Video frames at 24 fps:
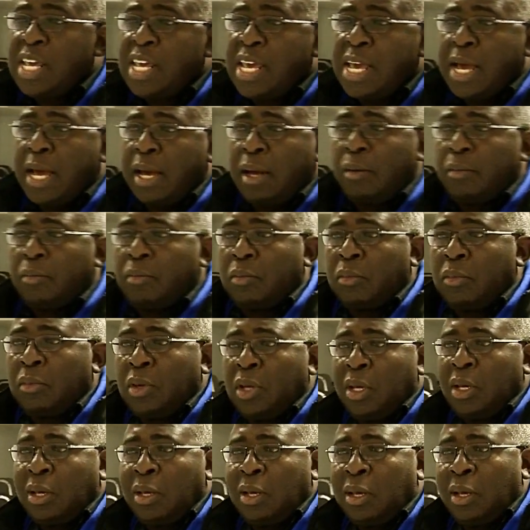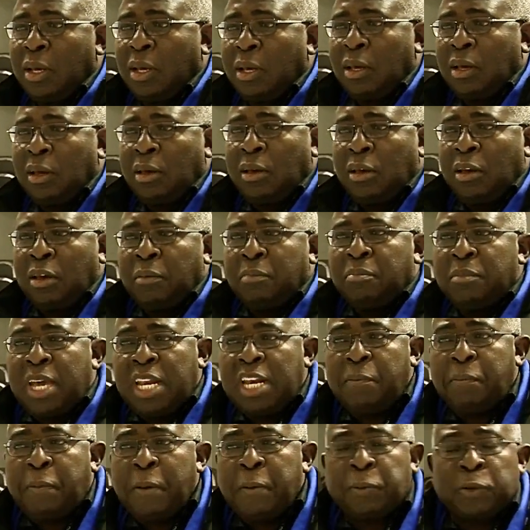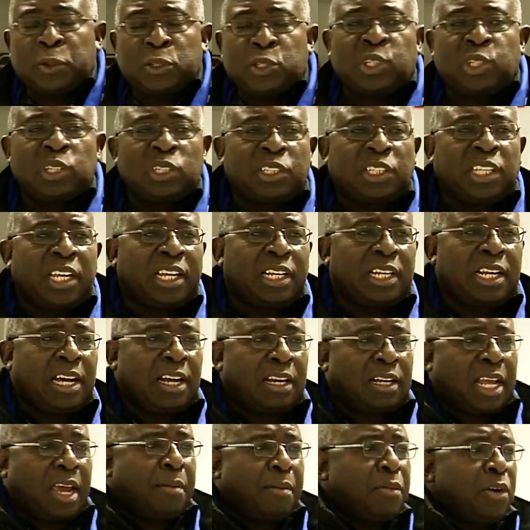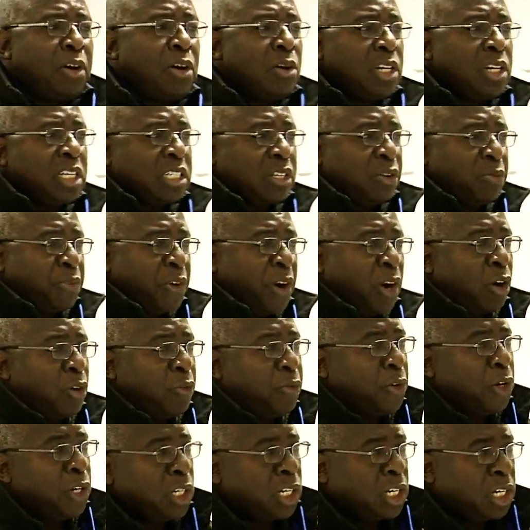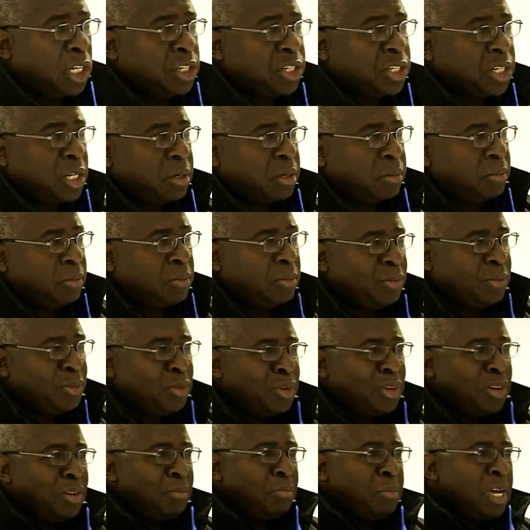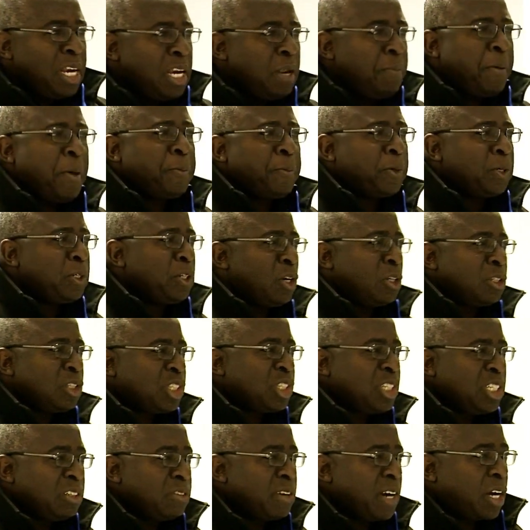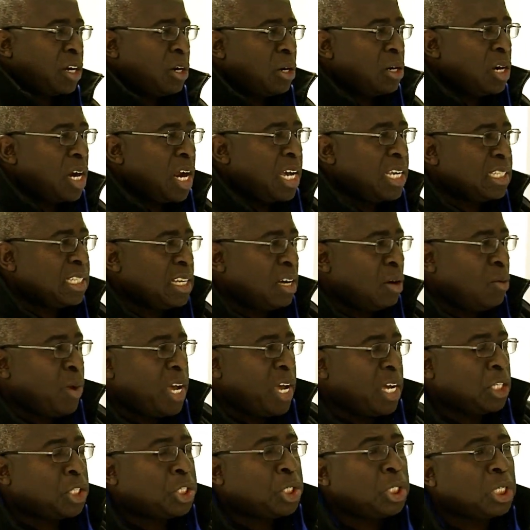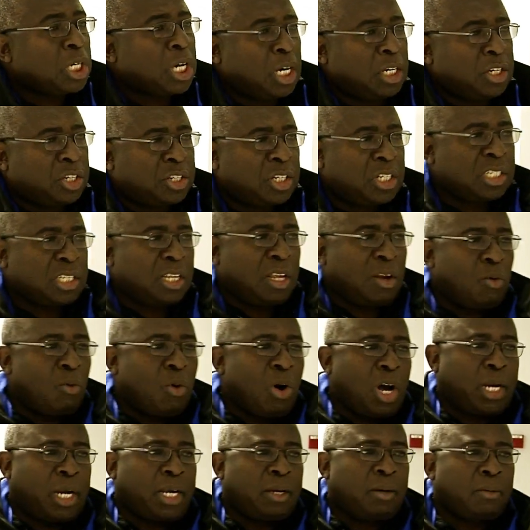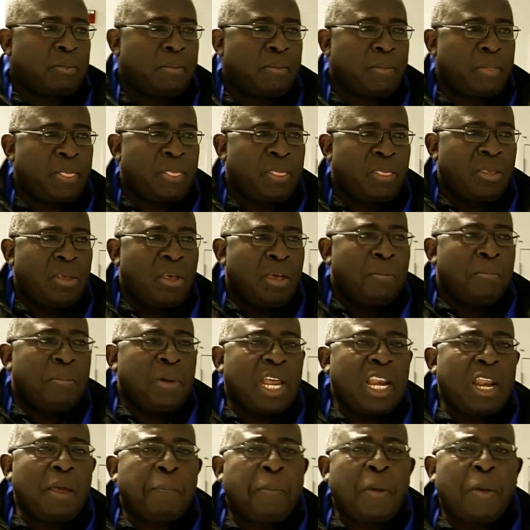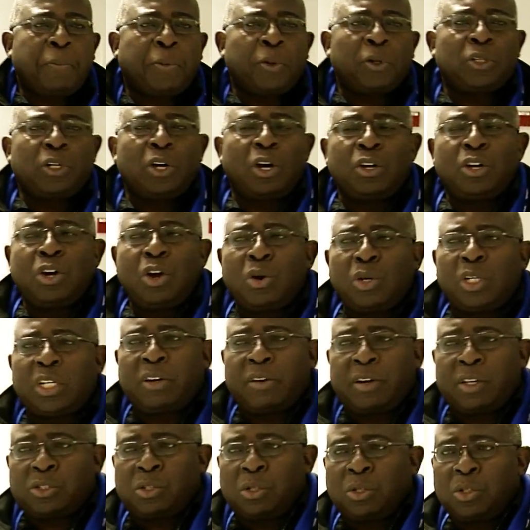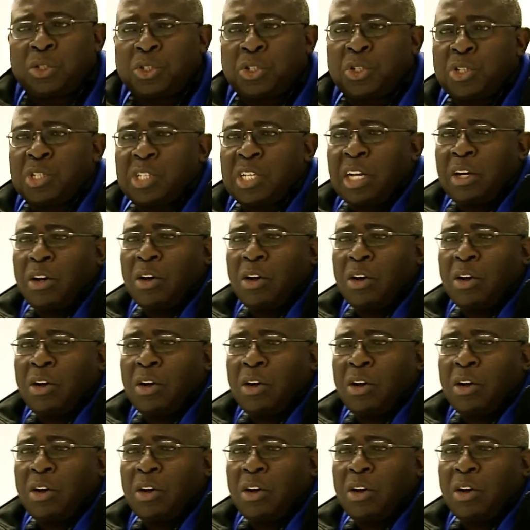year, many people still think that Cameroon is a Francophone country. Many people don't still recognize that we are two countries in one. Many people don't know the resolutions that